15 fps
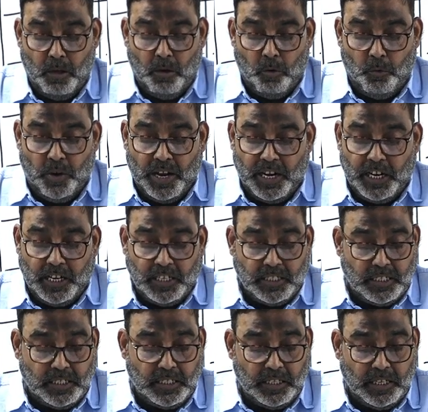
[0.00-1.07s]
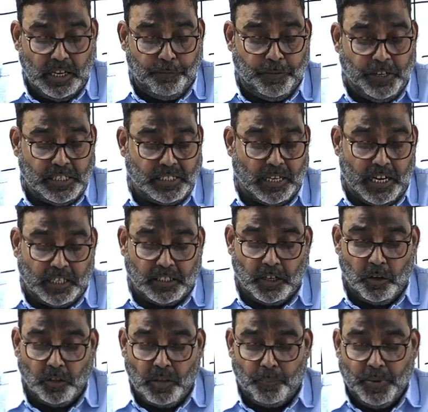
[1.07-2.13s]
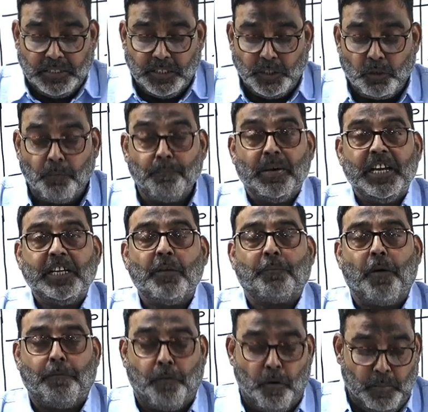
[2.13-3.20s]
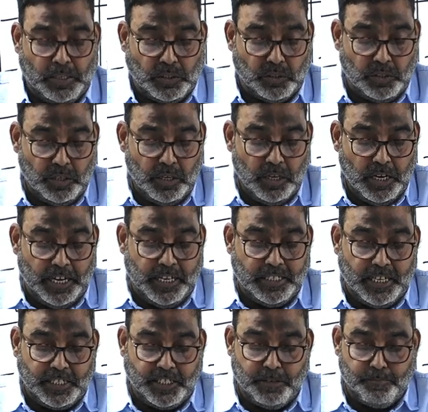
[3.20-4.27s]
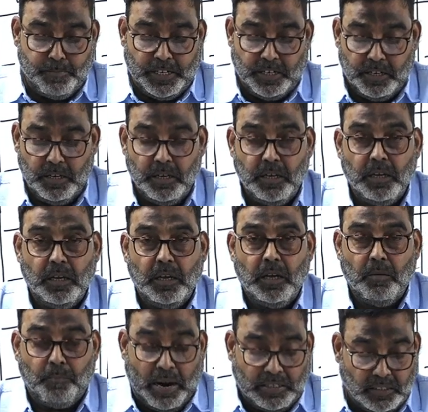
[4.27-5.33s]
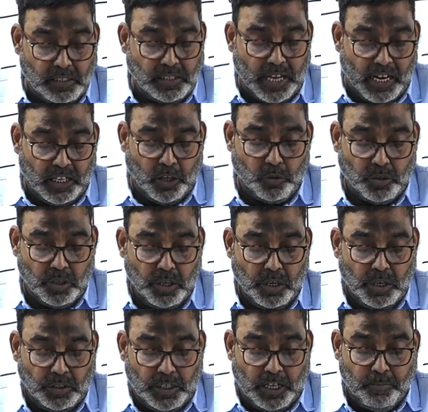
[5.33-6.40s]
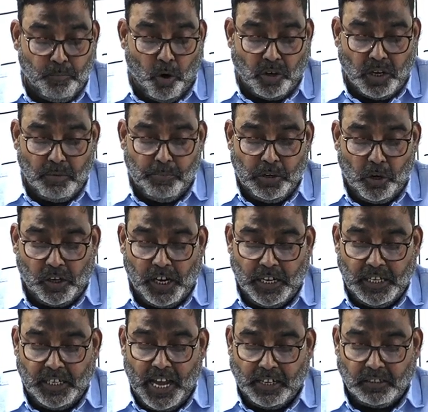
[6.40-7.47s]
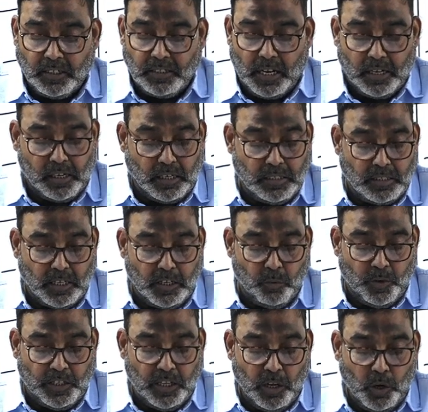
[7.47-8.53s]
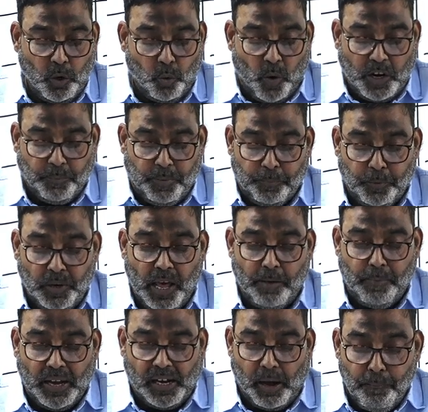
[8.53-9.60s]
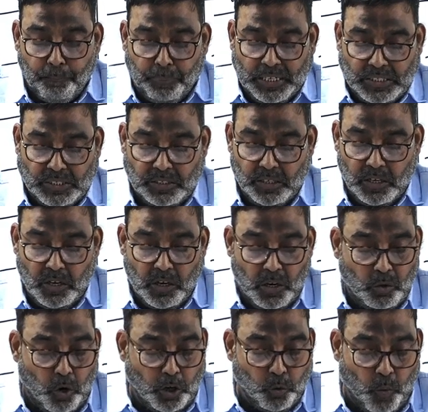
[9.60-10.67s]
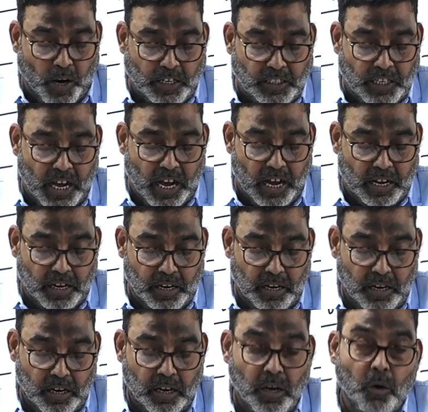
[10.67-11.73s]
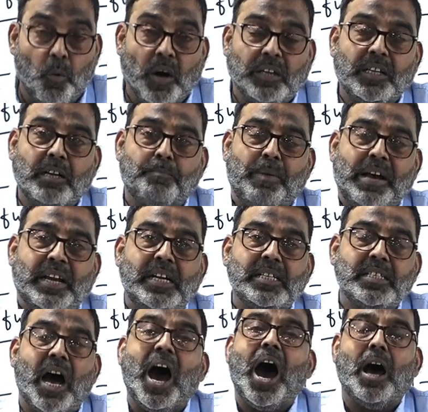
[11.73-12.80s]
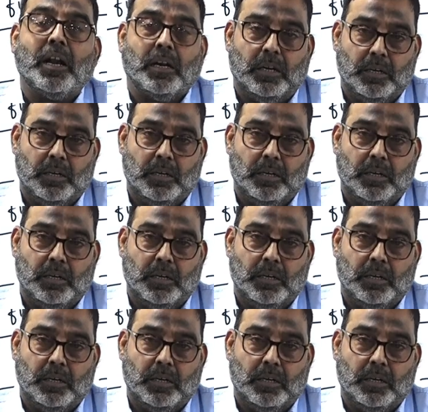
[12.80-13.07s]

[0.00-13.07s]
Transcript: Where it is, if it is selected on the basis of merit or performance, it is achievement. Parsons argues that modern bureaucratic actors are concerned with what people have accomplished, not what they are, what their parents are.